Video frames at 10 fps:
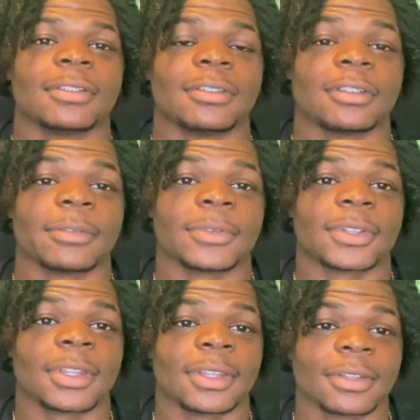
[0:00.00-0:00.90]
You know what I'm
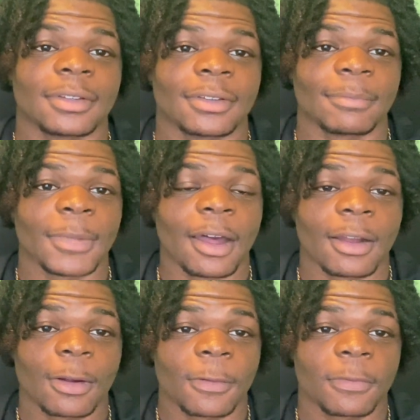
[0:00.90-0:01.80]
saying? My
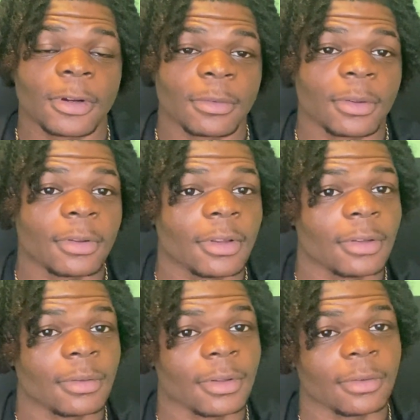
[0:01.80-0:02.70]
girlfriend real
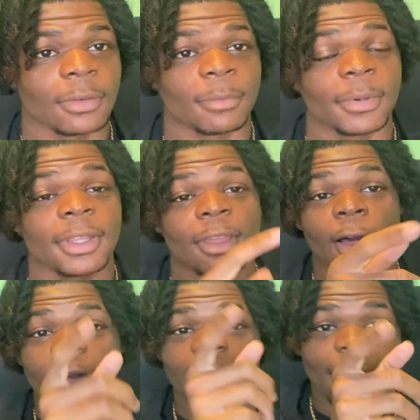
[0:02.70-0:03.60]
Delulu, but
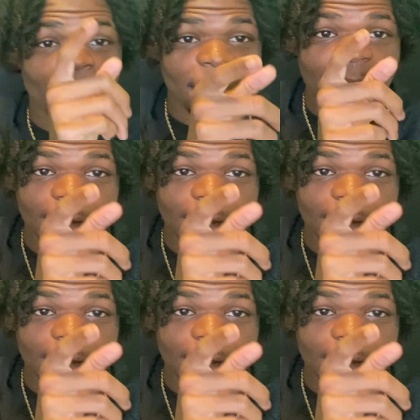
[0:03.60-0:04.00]
y'all can't be